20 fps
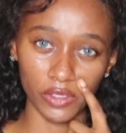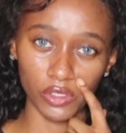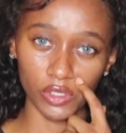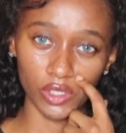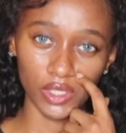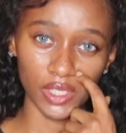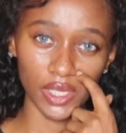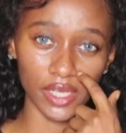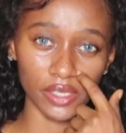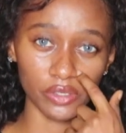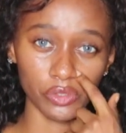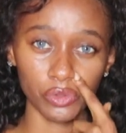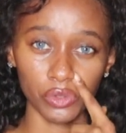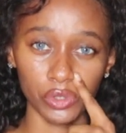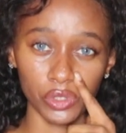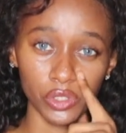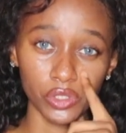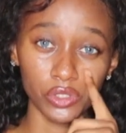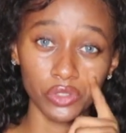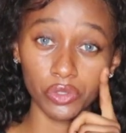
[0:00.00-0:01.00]
I just like
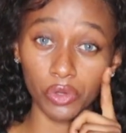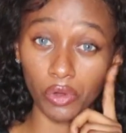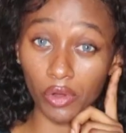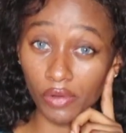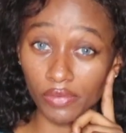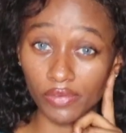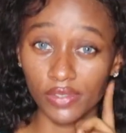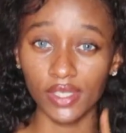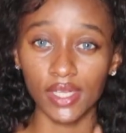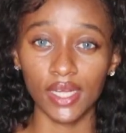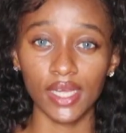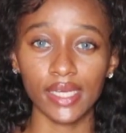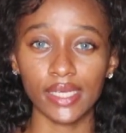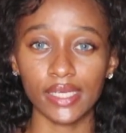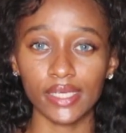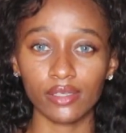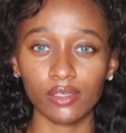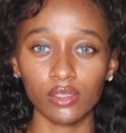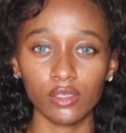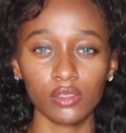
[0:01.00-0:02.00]
doing stuff
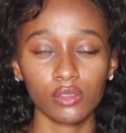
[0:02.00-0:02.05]
like